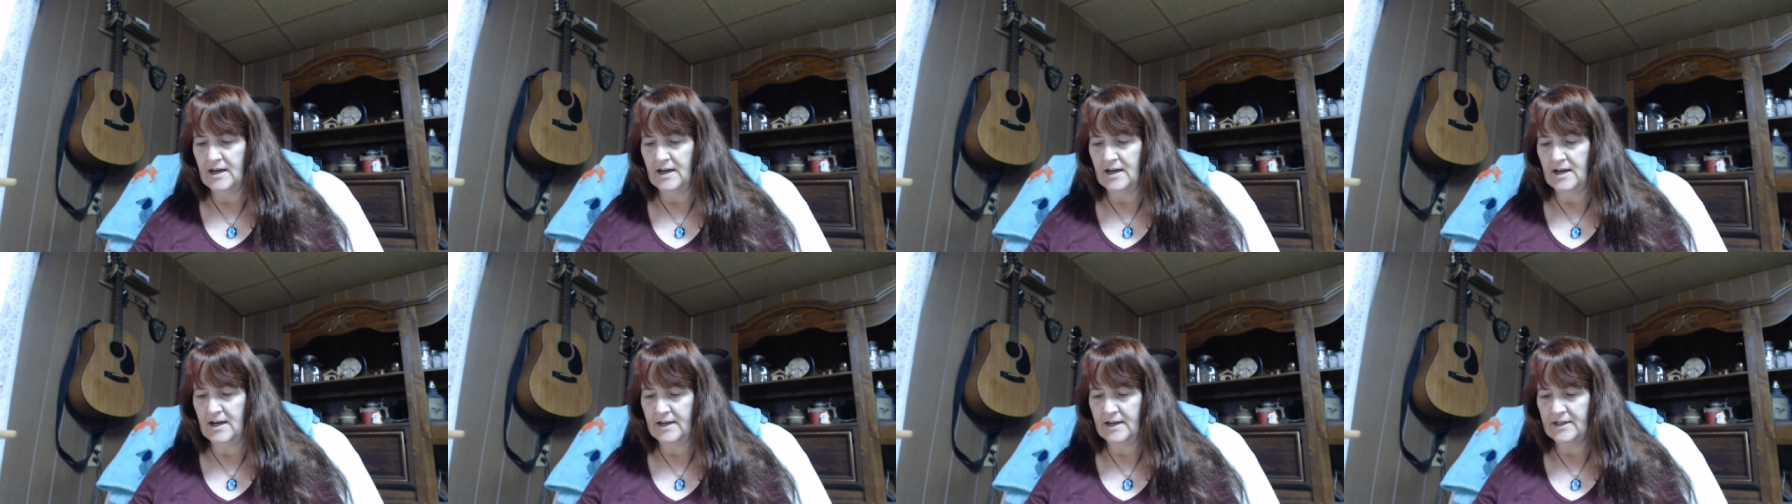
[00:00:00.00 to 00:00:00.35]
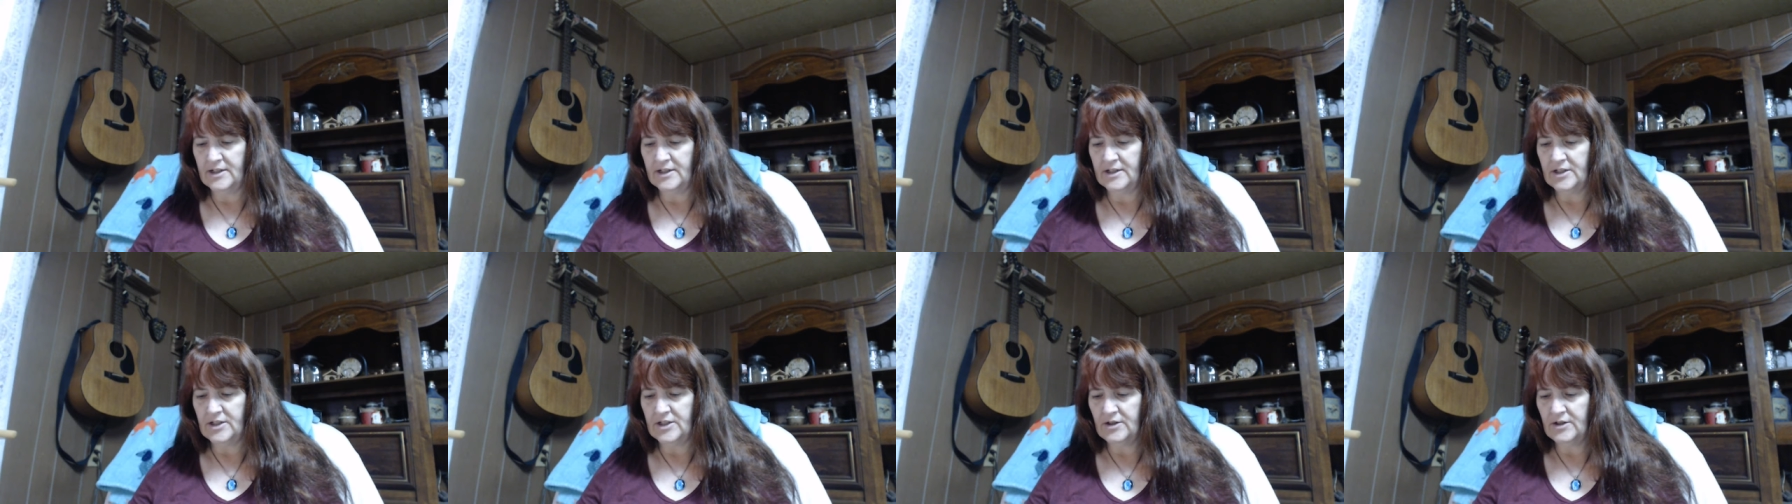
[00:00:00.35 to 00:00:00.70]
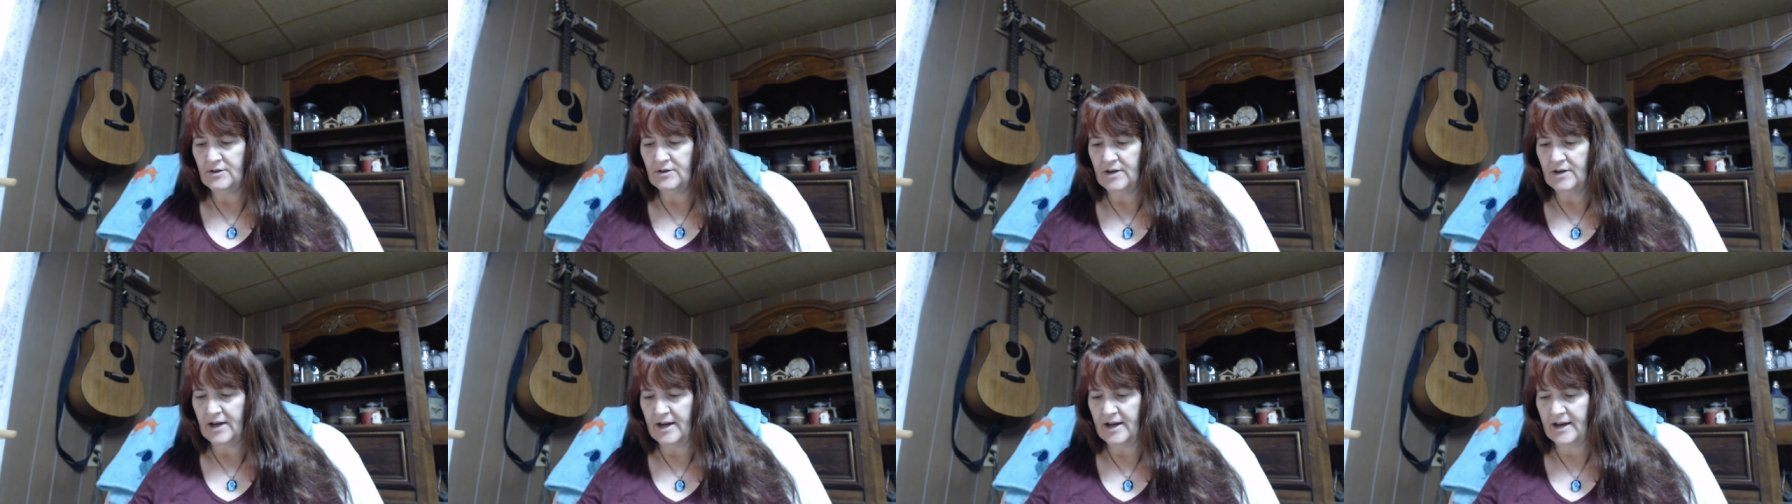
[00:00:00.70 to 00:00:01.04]
I
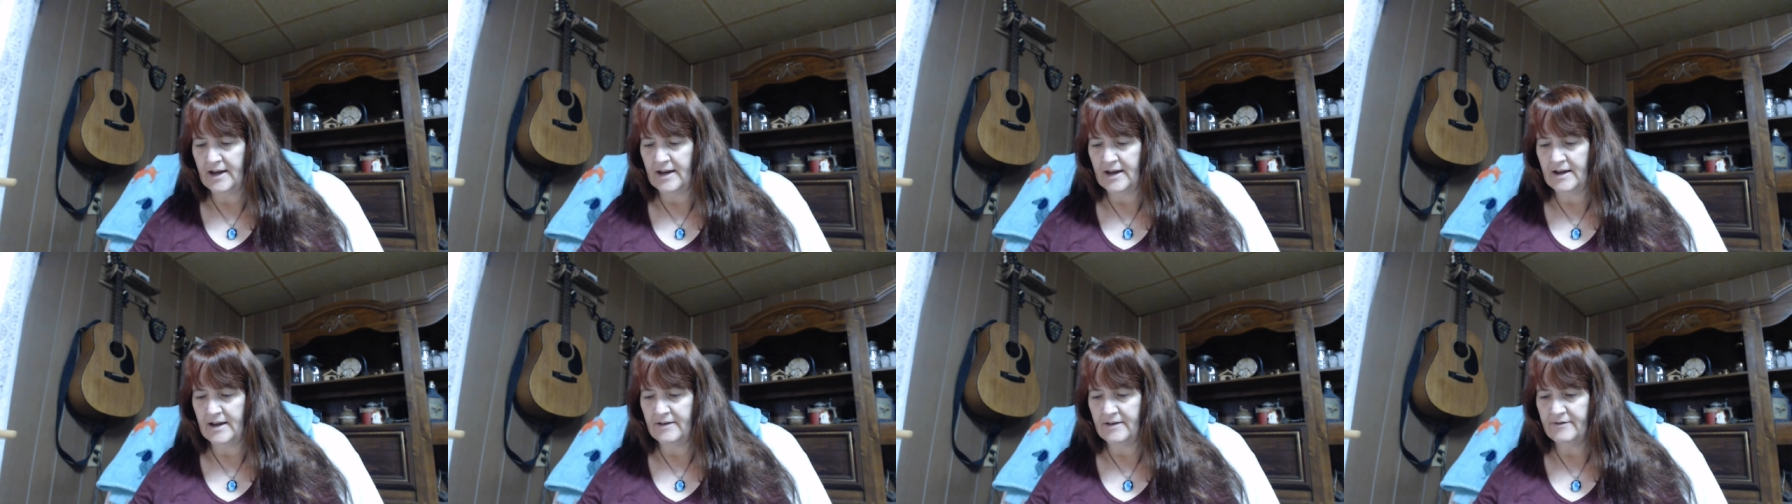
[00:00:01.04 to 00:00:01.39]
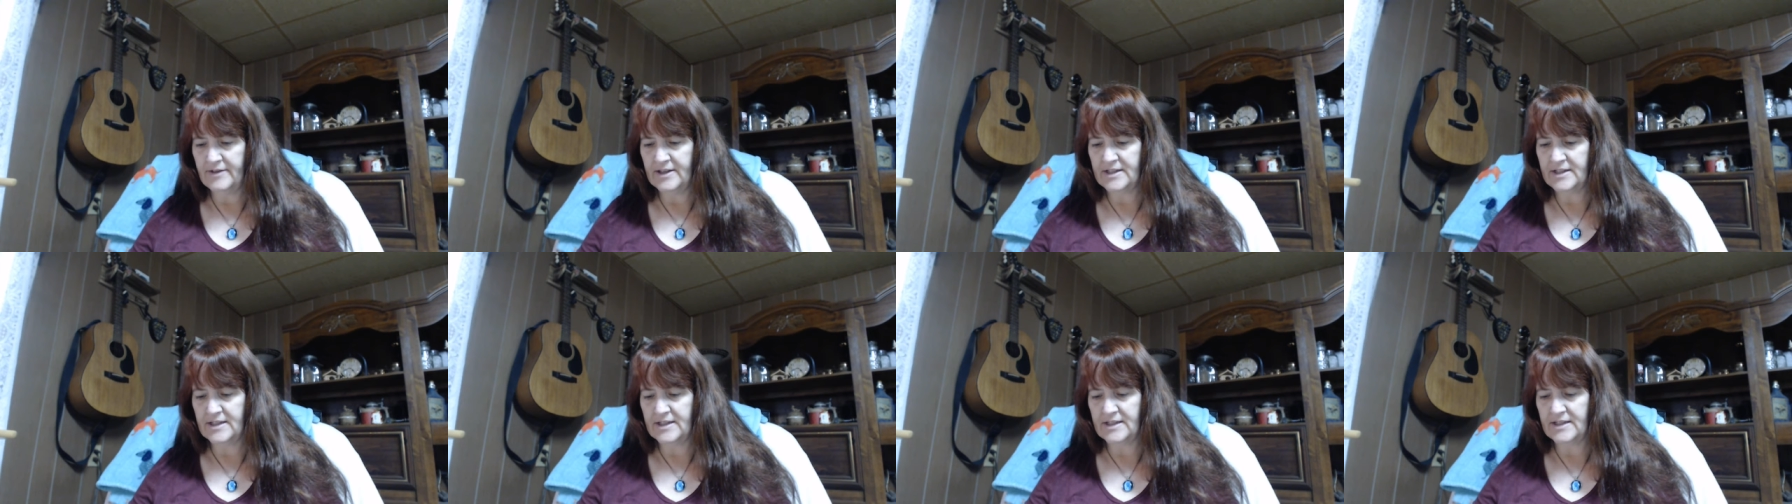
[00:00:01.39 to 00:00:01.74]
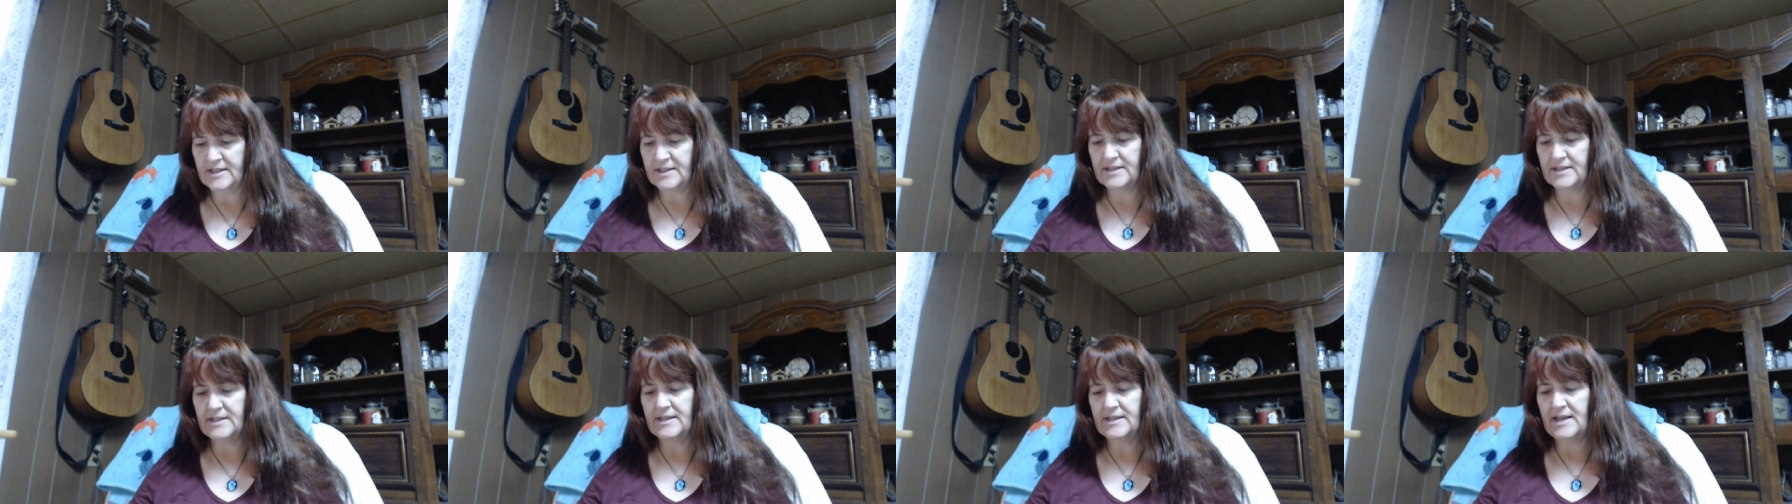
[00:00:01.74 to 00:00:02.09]
do have, this is
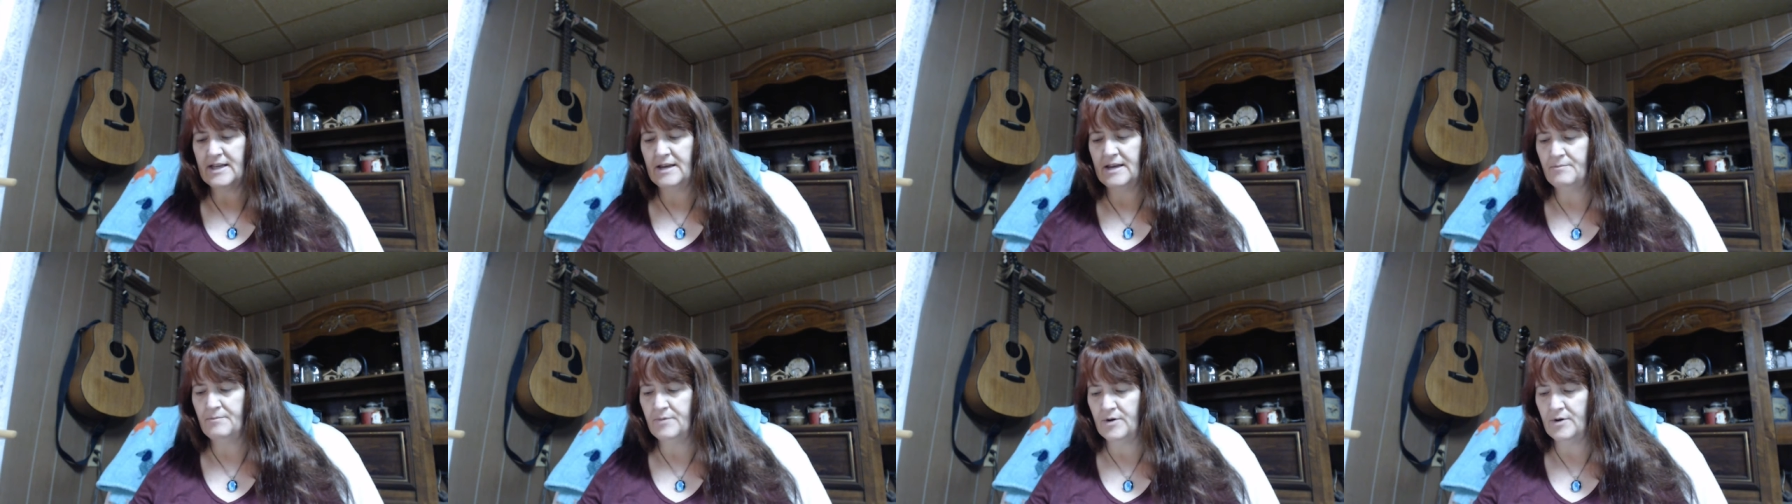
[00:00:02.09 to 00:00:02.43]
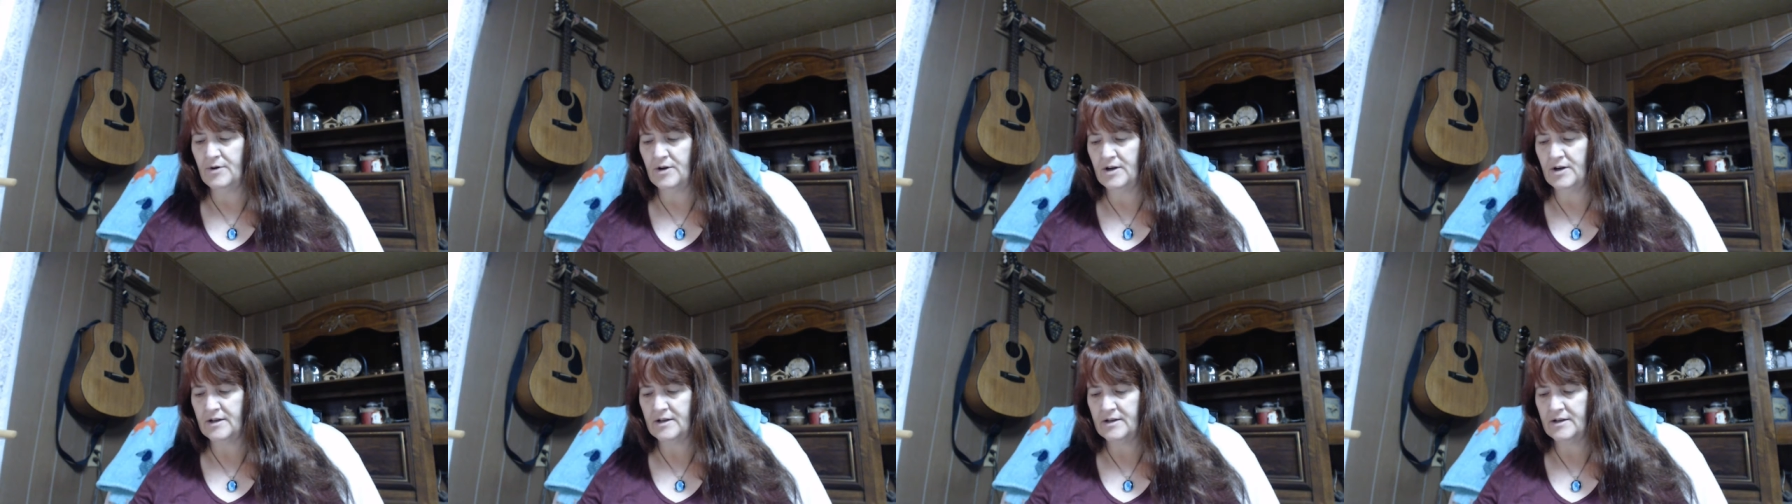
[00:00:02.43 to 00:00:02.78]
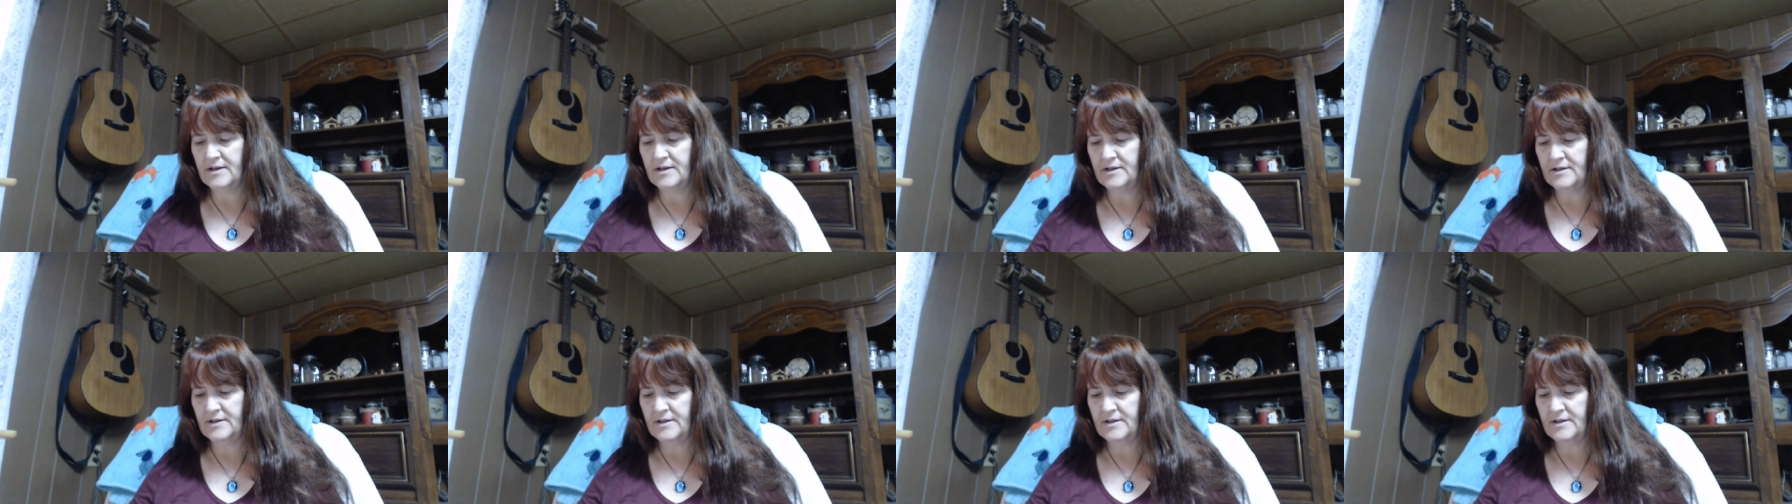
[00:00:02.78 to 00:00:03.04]
the same book